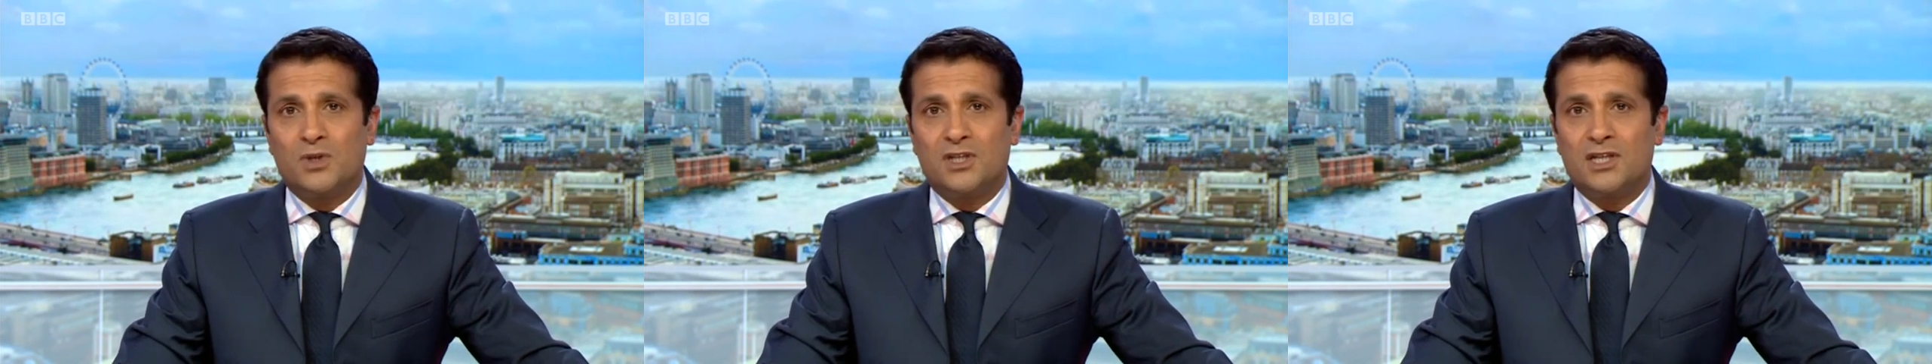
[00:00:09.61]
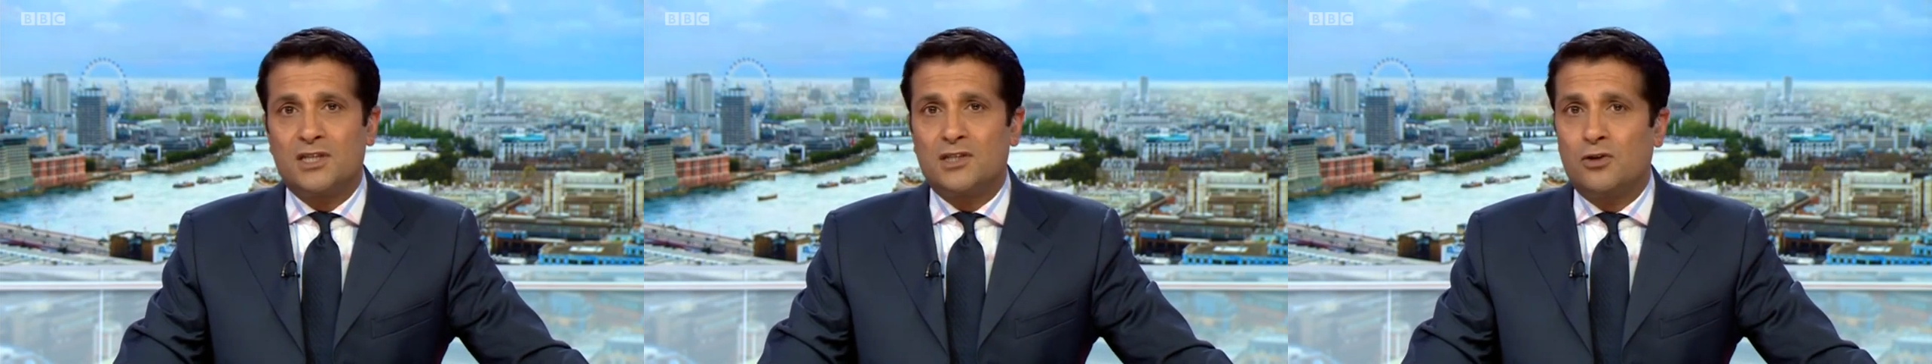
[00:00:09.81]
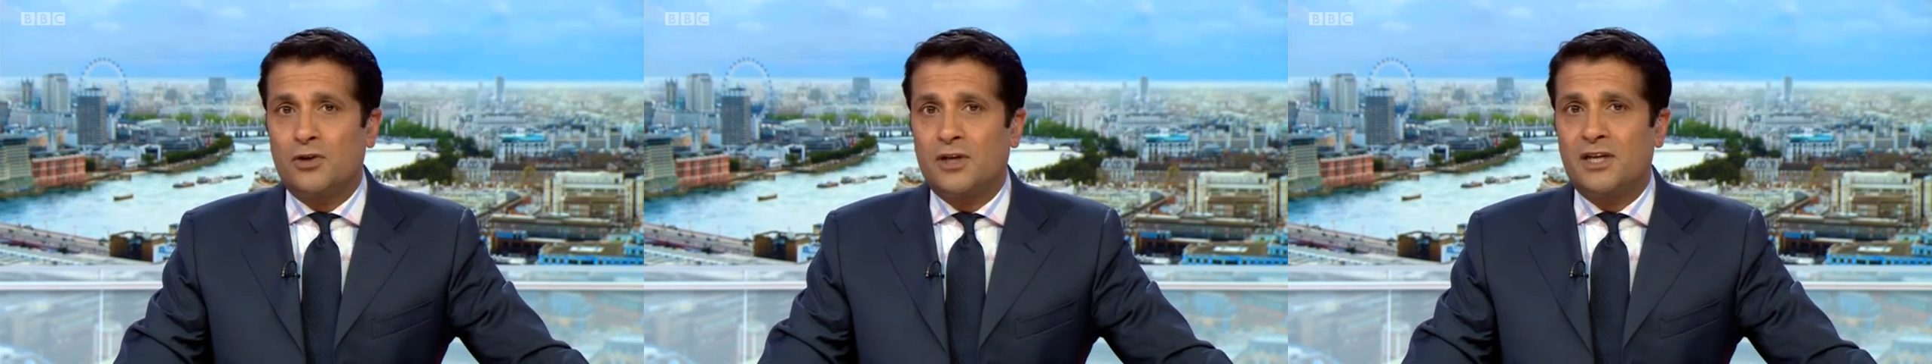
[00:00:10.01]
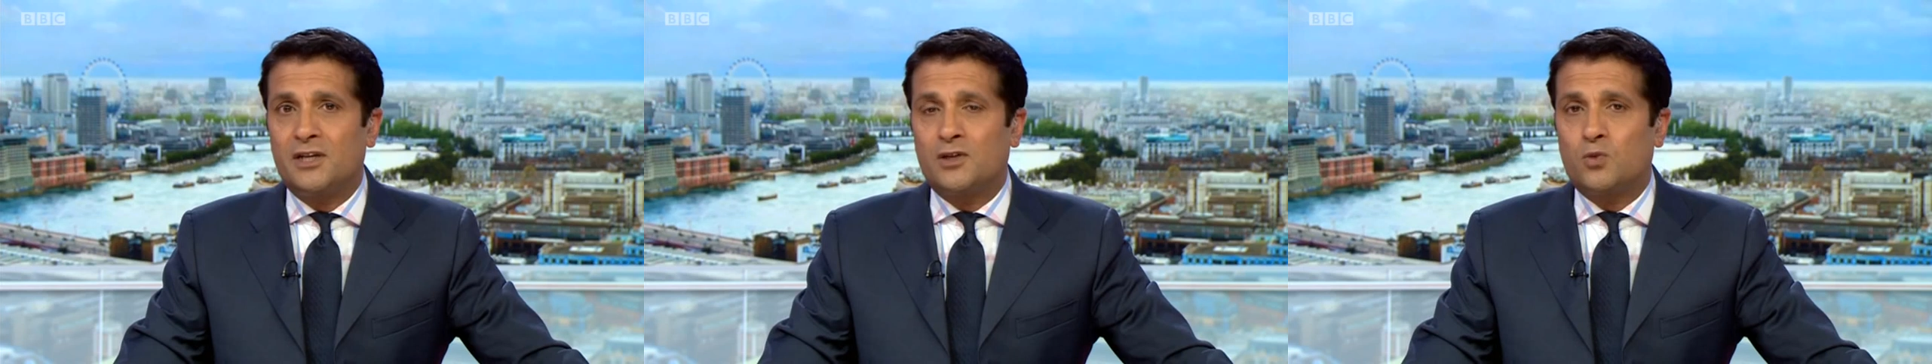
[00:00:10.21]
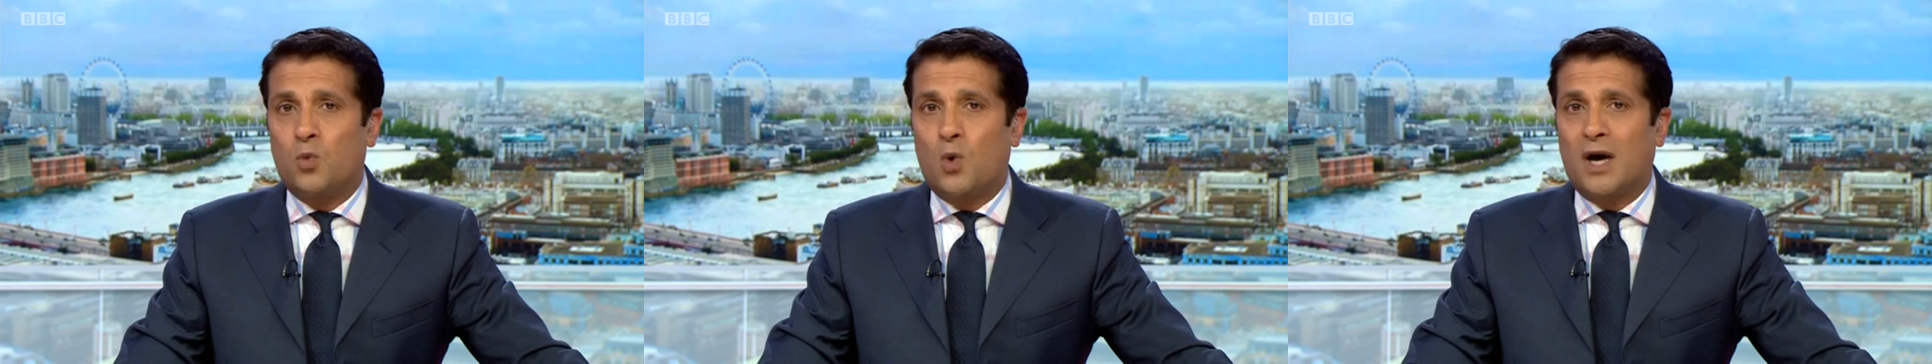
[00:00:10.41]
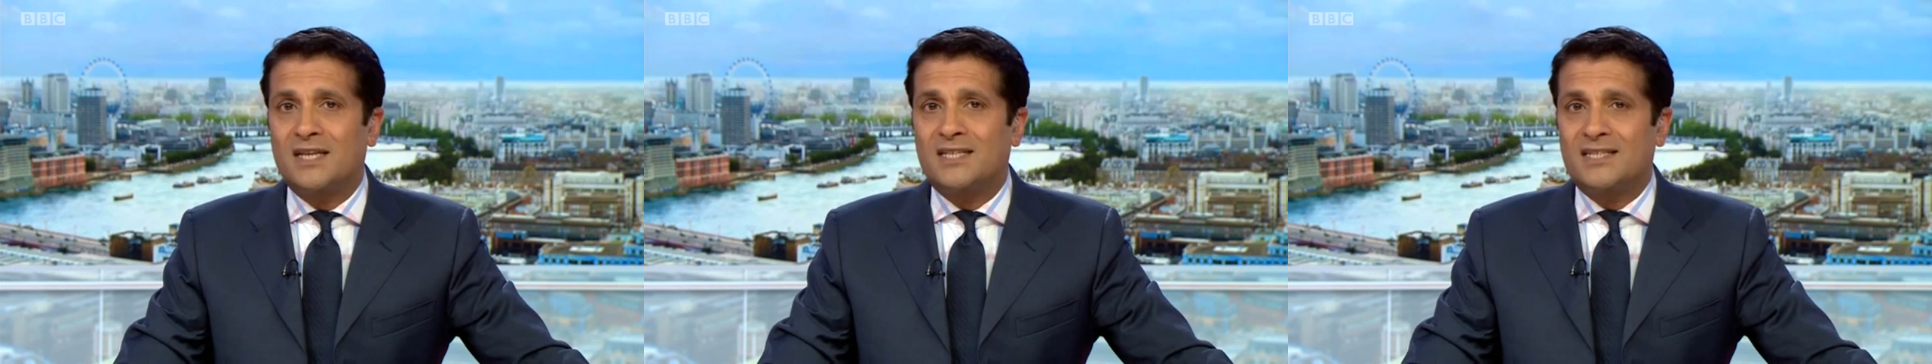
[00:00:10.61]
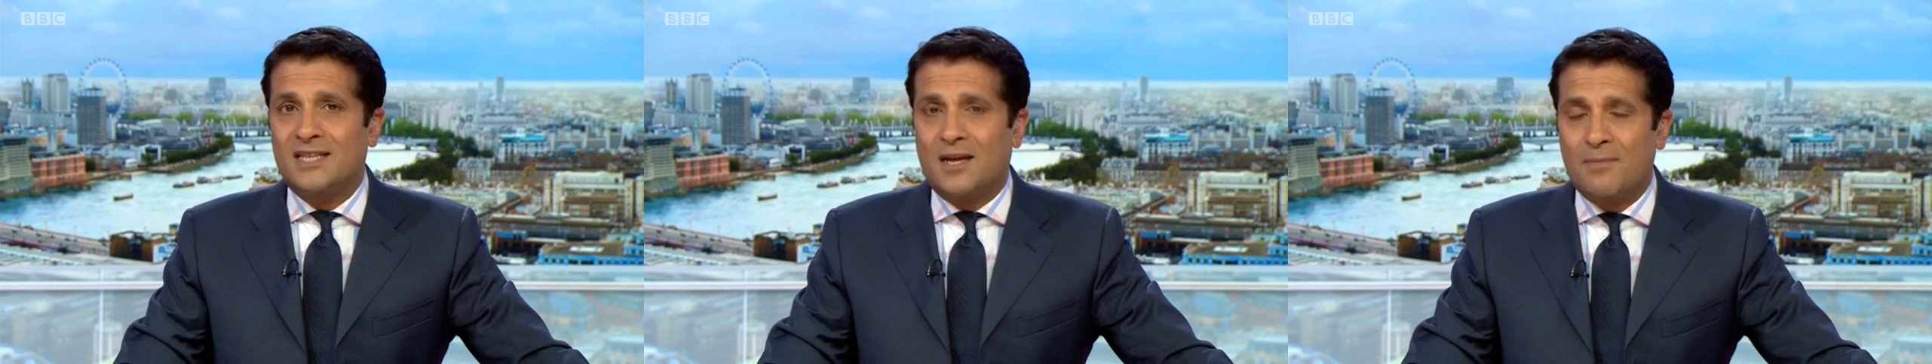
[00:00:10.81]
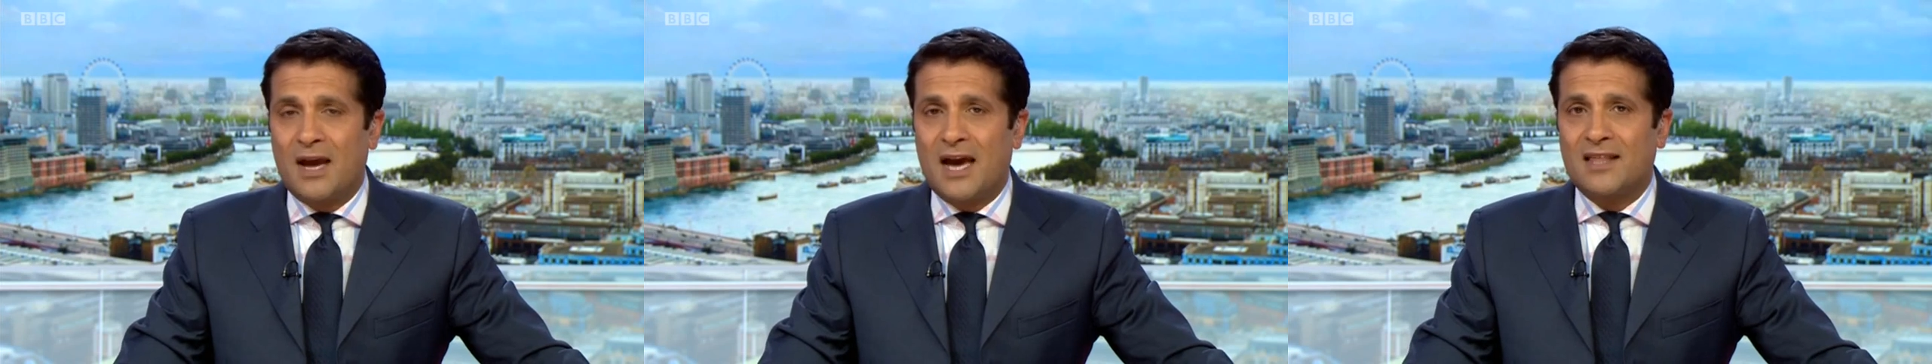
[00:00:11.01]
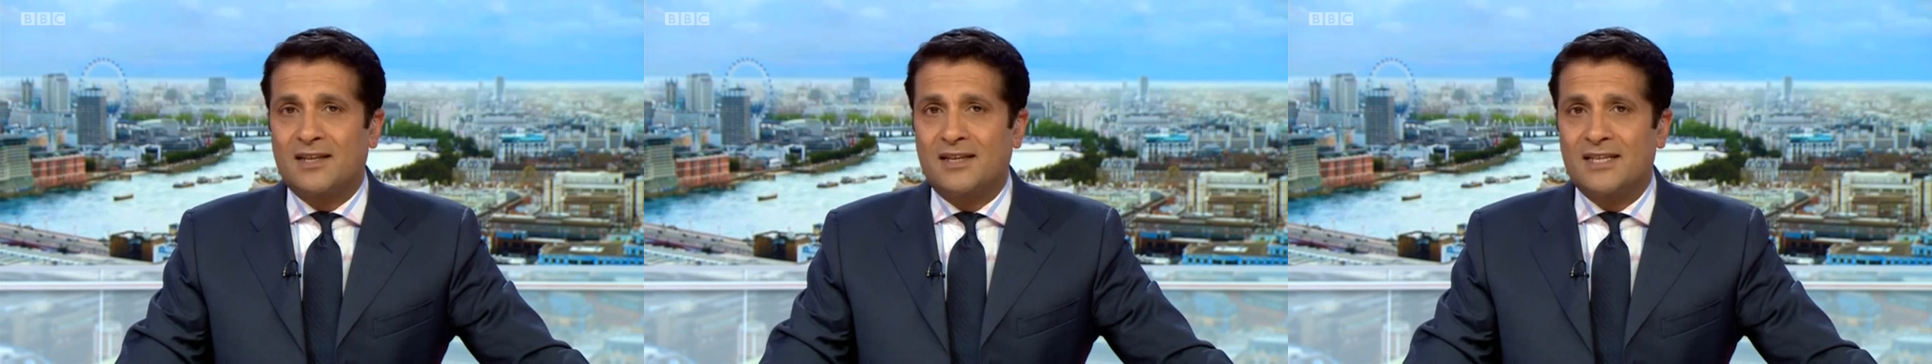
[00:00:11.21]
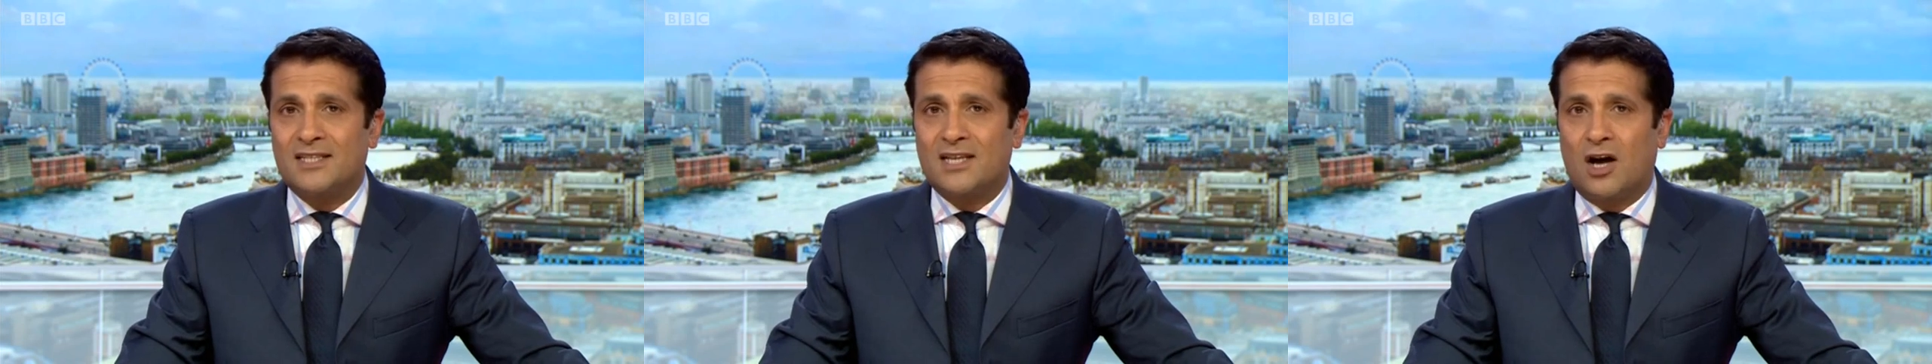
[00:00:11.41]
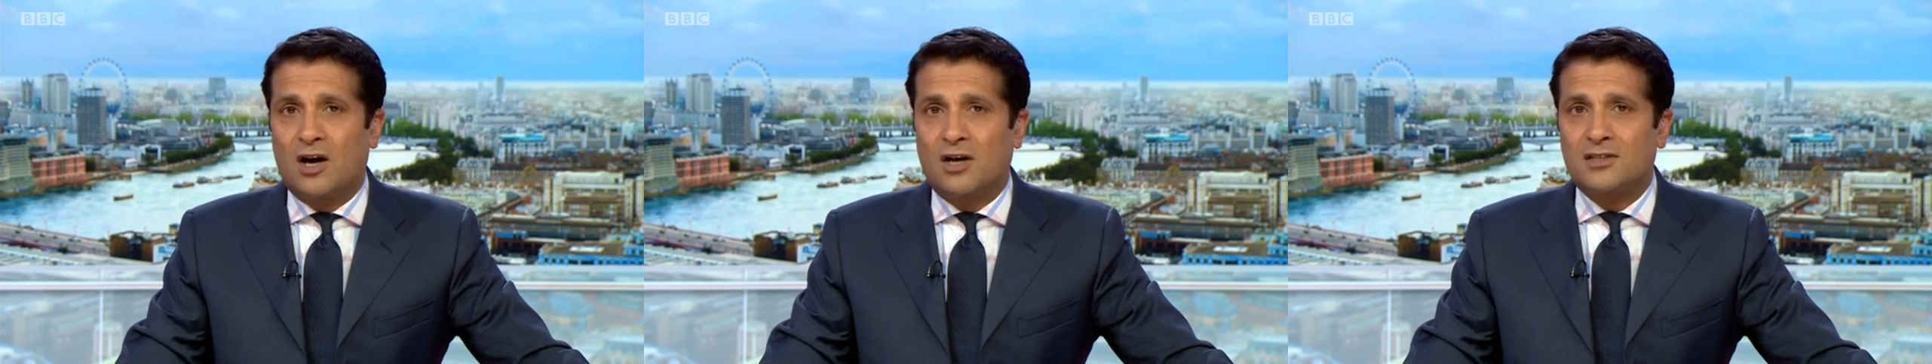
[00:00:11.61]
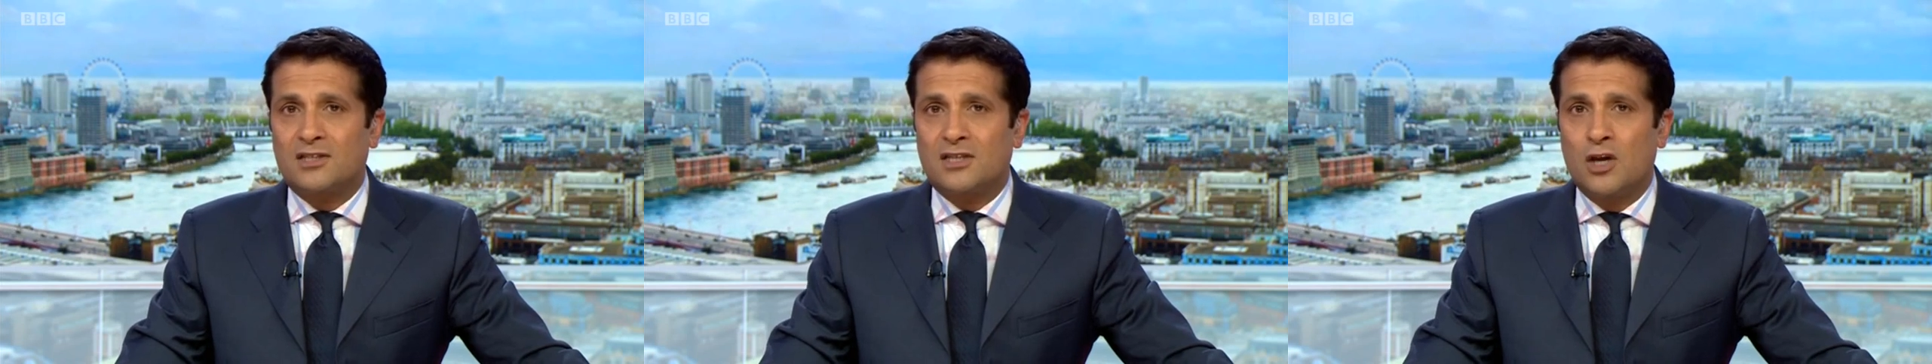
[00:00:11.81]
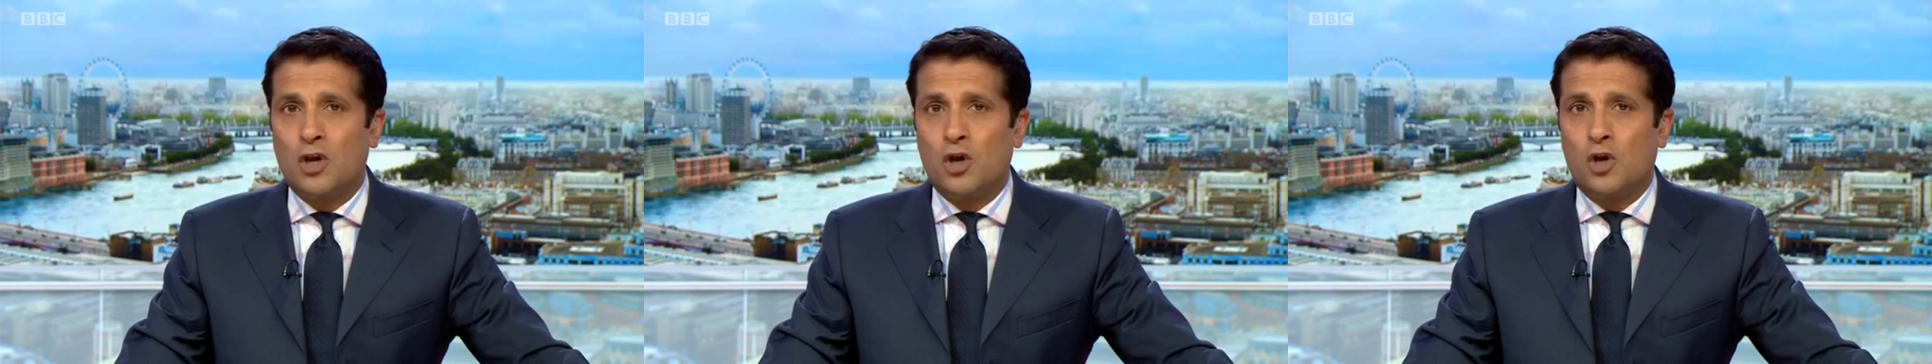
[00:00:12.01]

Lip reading: which is looking at why some athletes' hearts